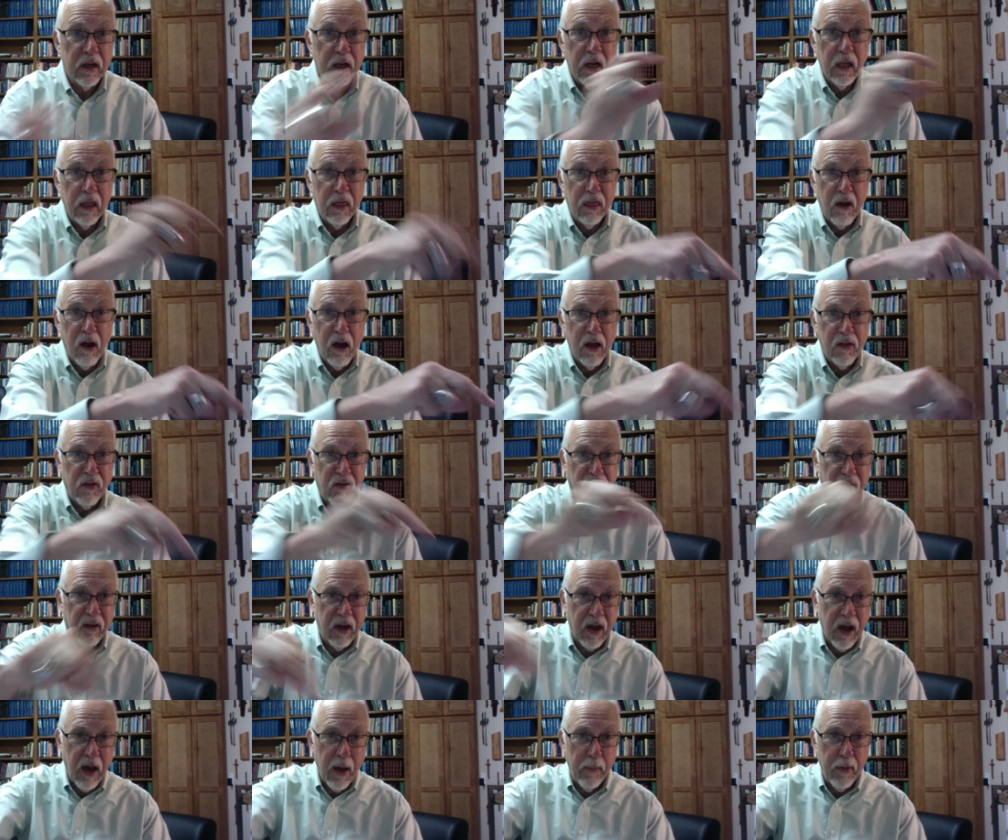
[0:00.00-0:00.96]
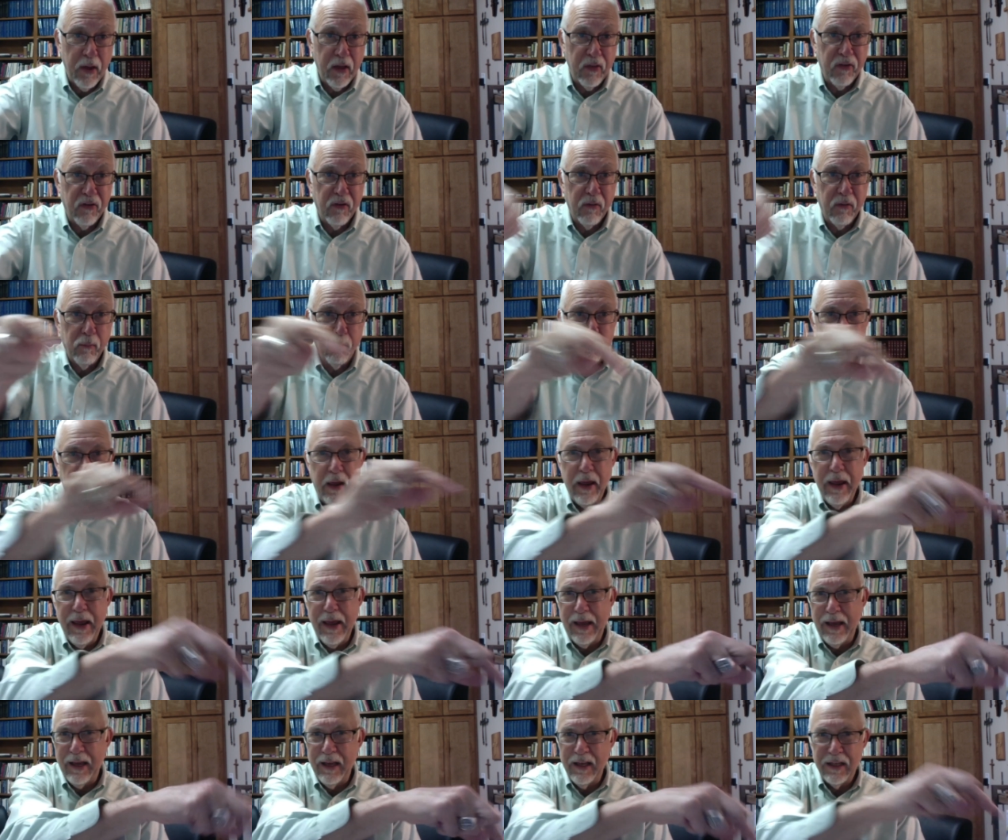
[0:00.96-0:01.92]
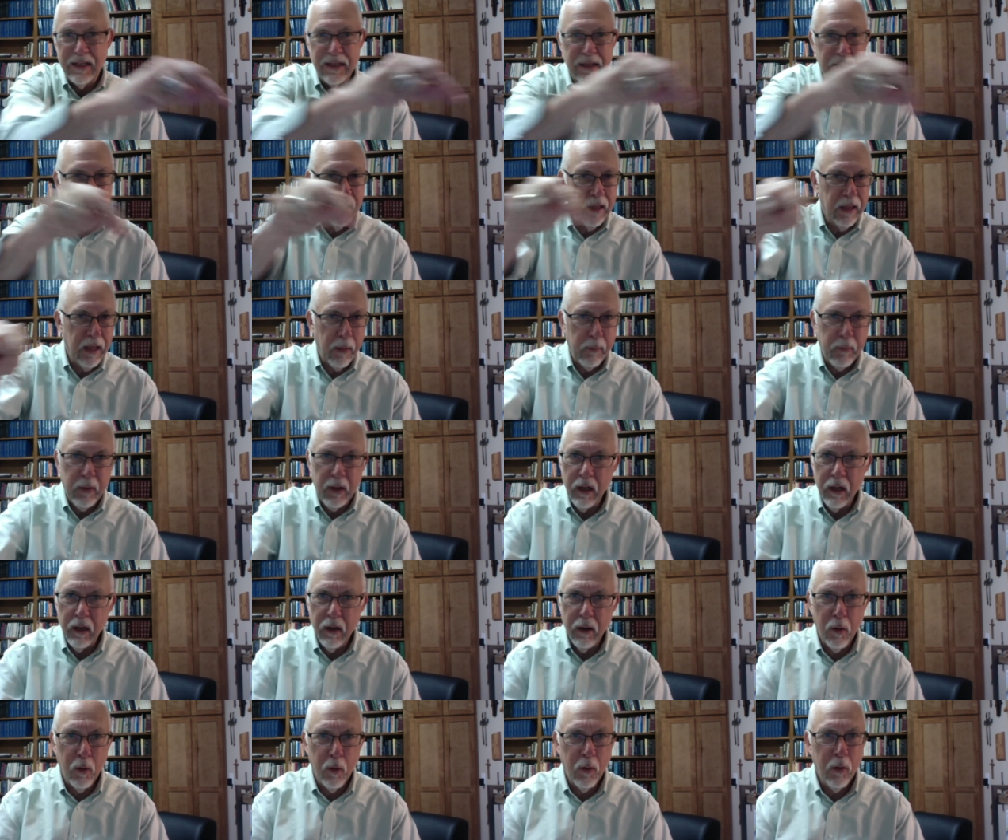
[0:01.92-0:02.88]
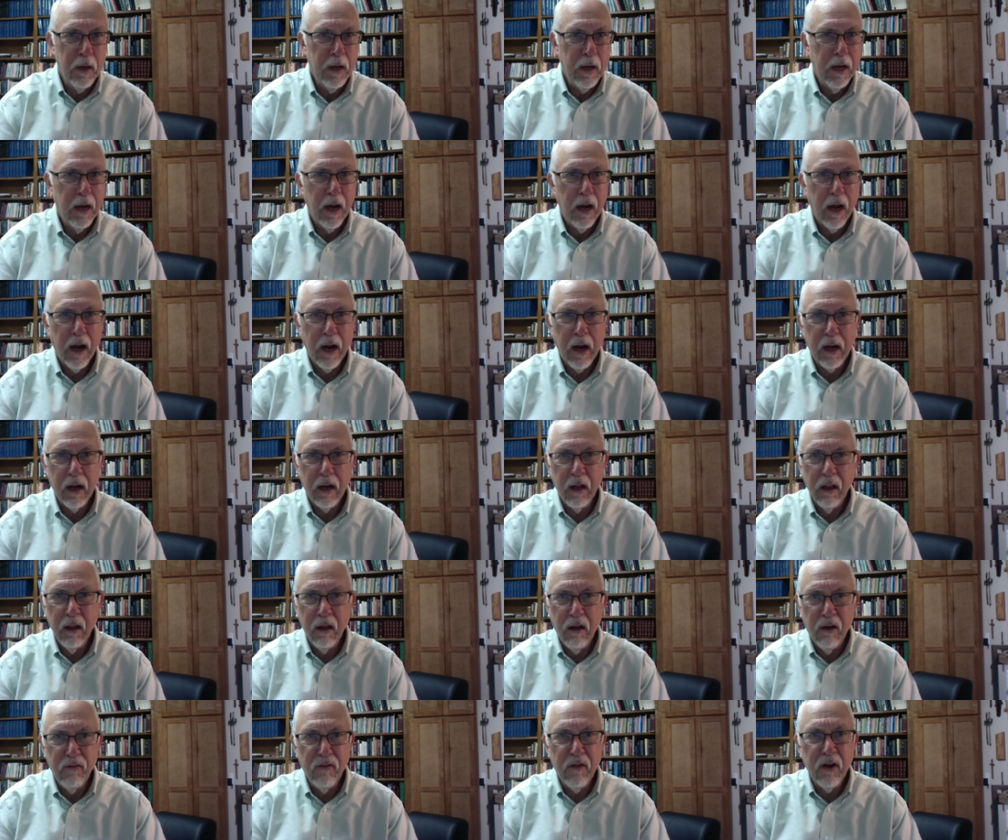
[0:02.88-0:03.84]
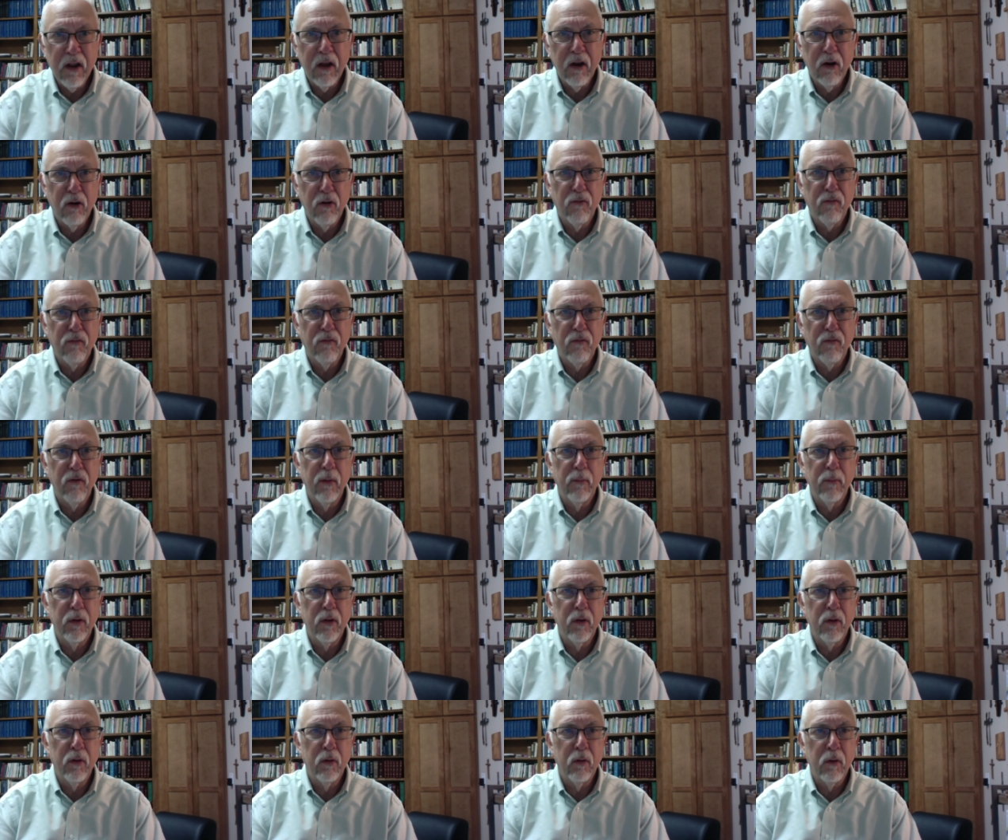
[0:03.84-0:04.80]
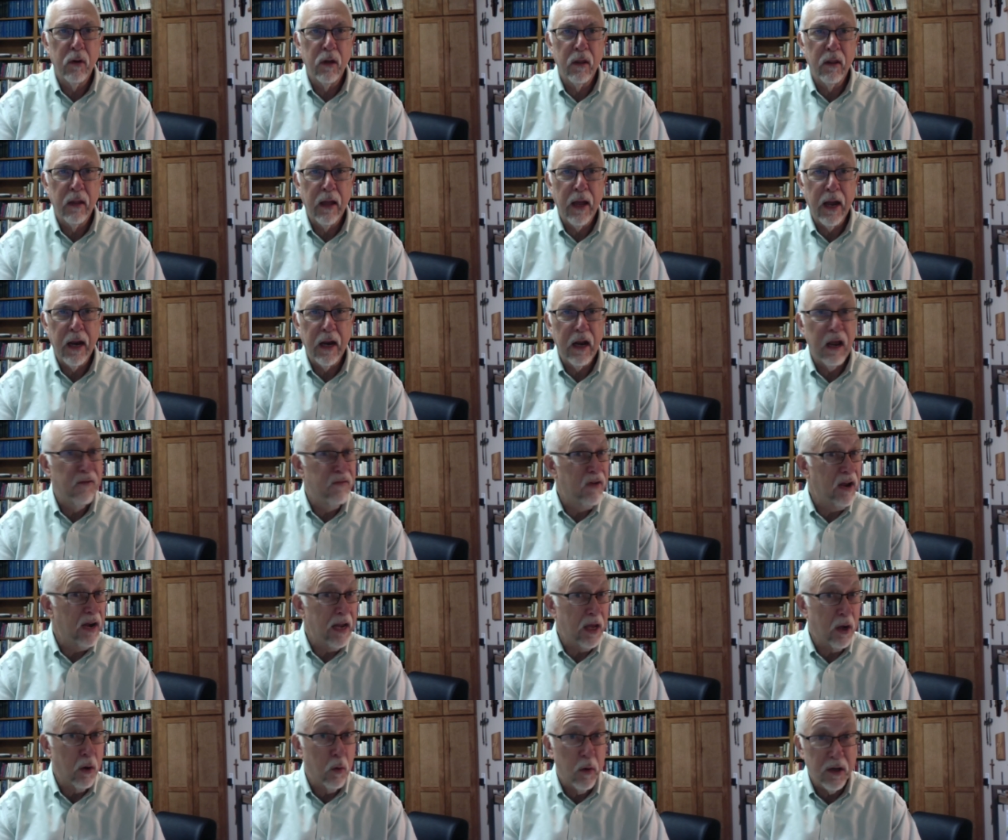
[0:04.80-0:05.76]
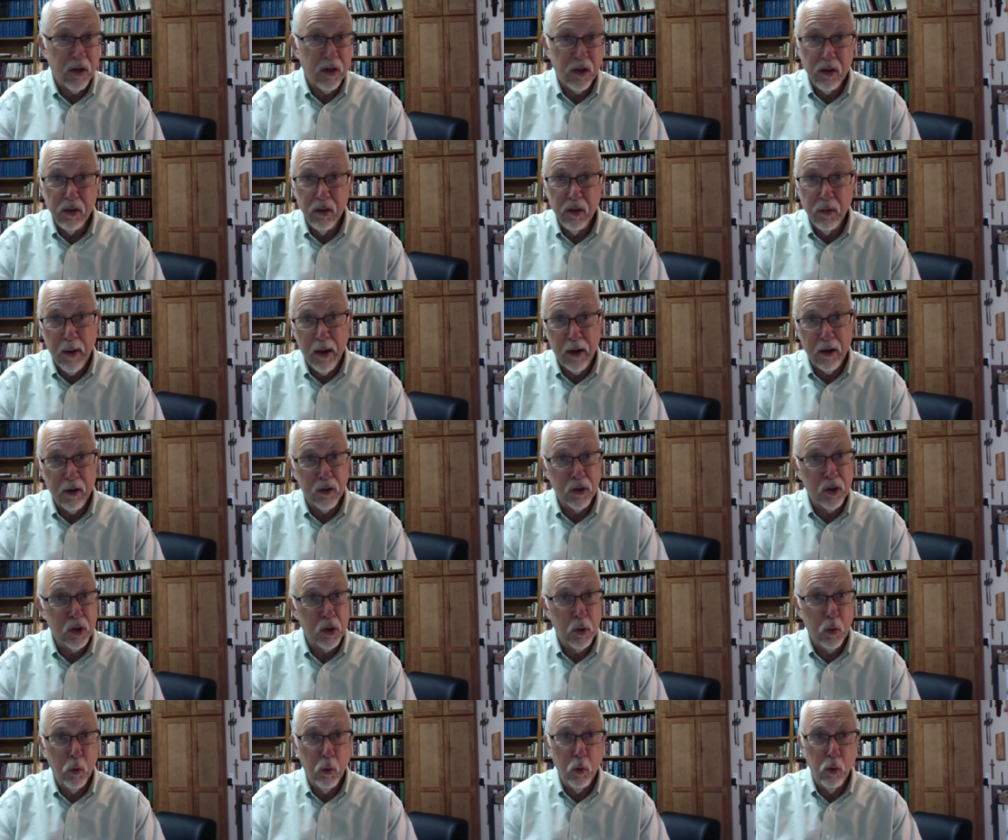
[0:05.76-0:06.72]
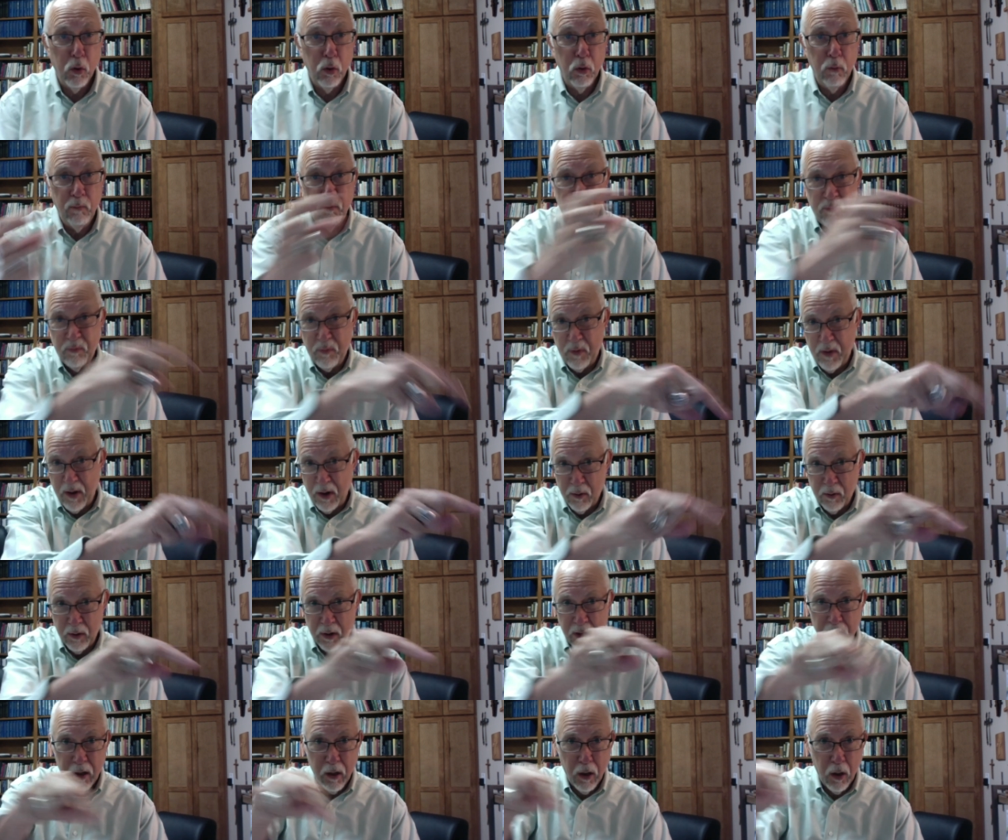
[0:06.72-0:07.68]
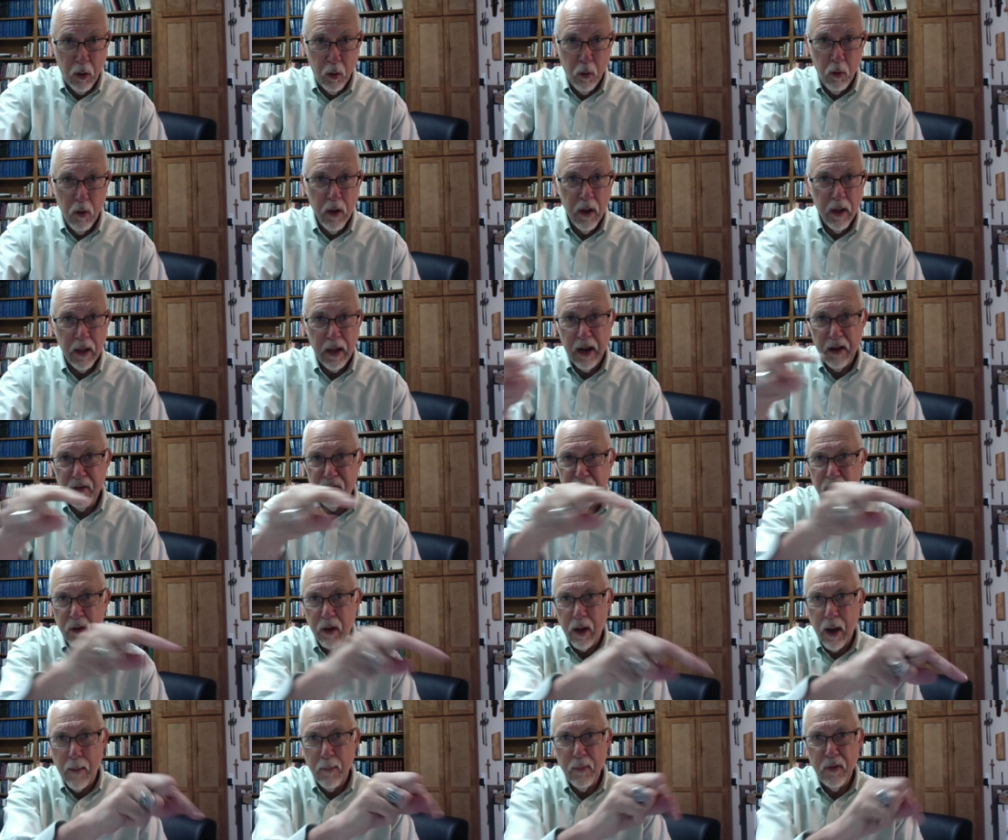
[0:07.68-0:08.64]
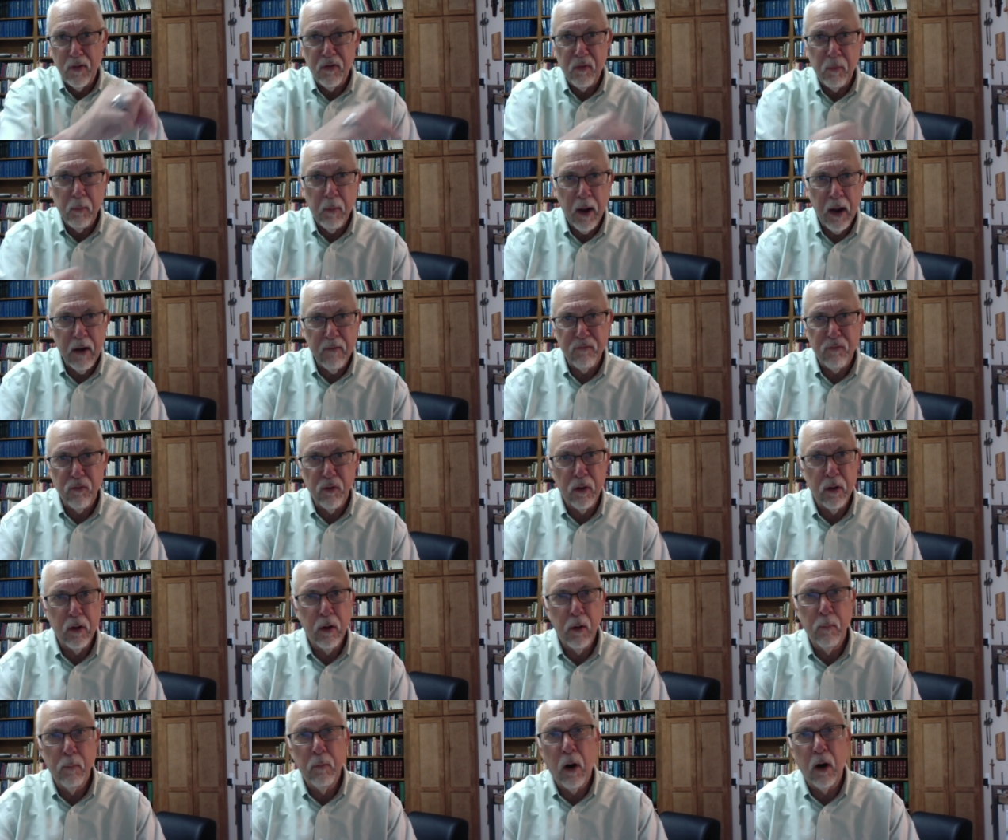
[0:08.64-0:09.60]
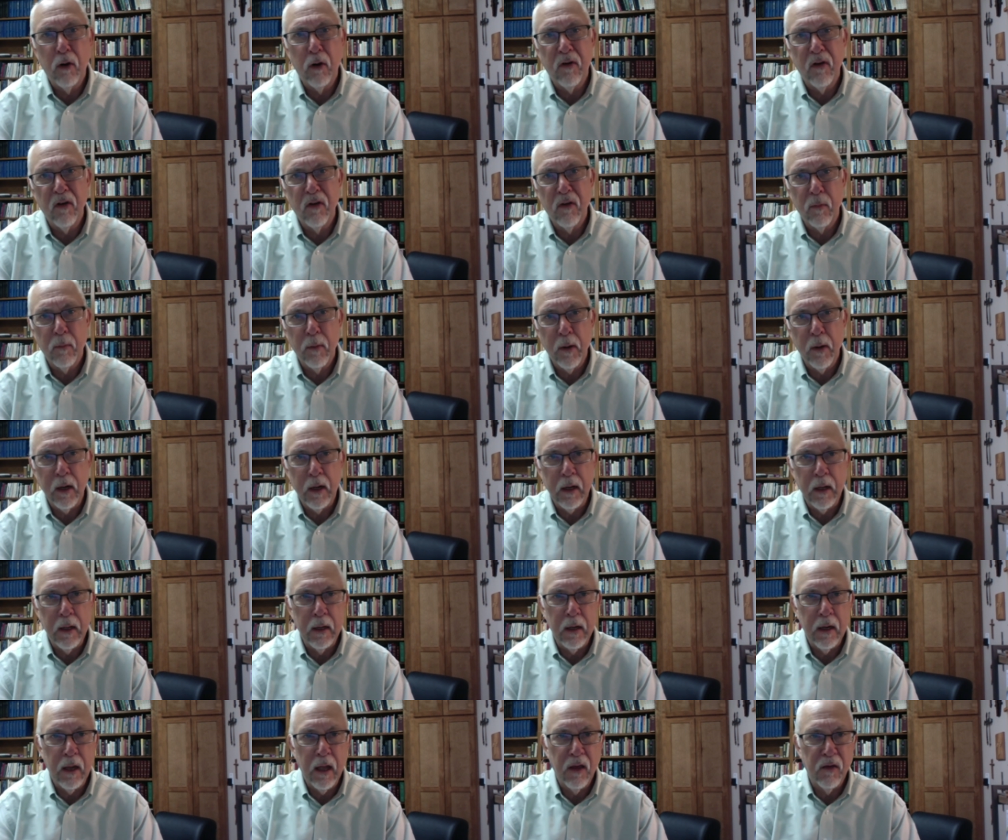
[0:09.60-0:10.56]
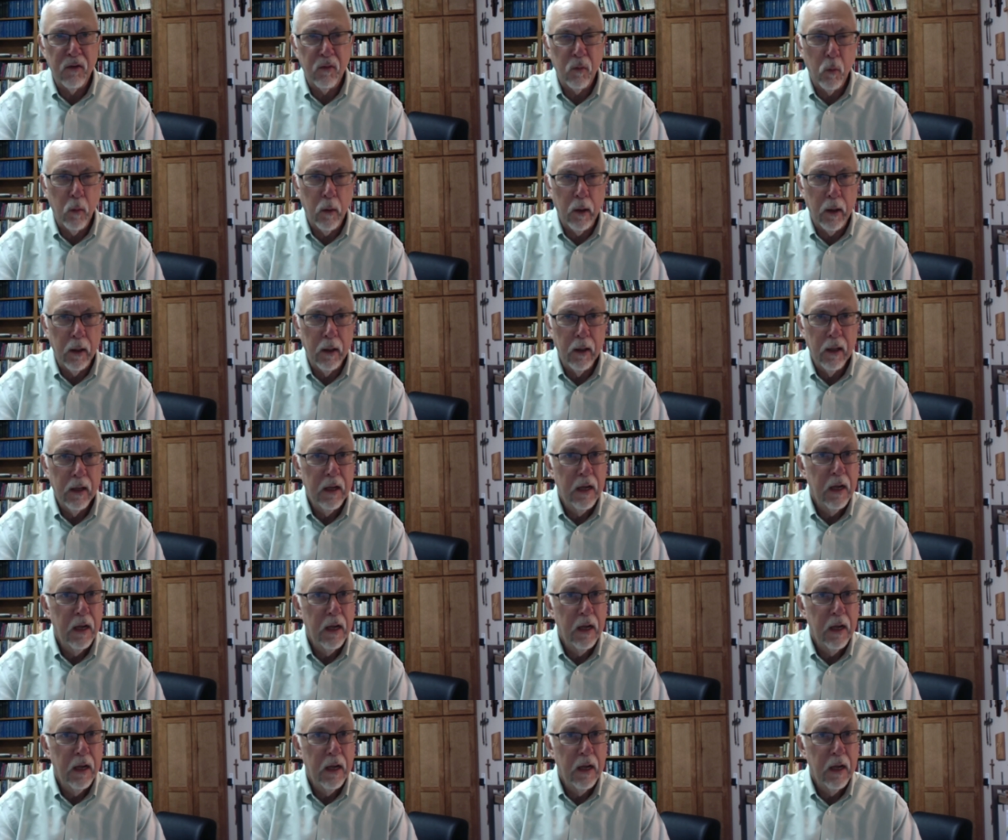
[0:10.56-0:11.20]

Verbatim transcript: any thoughts, comments, please let me know. I'd love to hear from you in that. If any questions about our school, there you go. That's the comment spot for you to participate in as well.